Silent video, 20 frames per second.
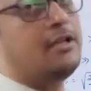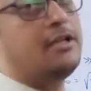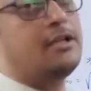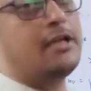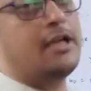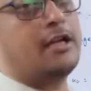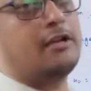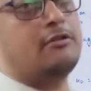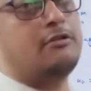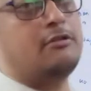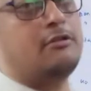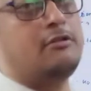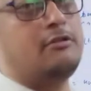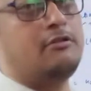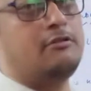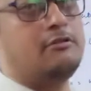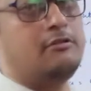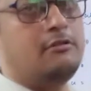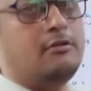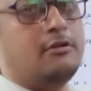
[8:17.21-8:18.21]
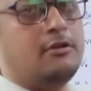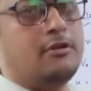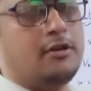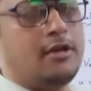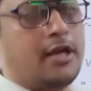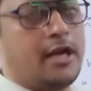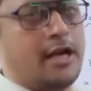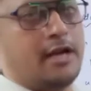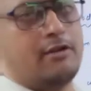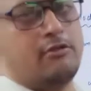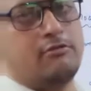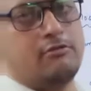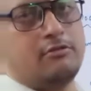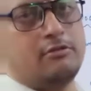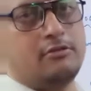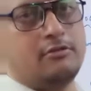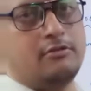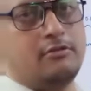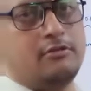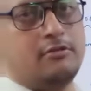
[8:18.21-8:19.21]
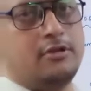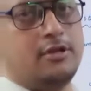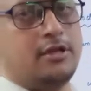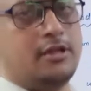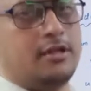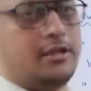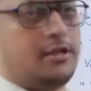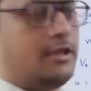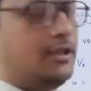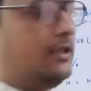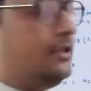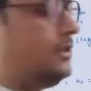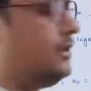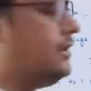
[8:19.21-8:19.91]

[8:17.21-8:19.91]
cathode to anode. Done.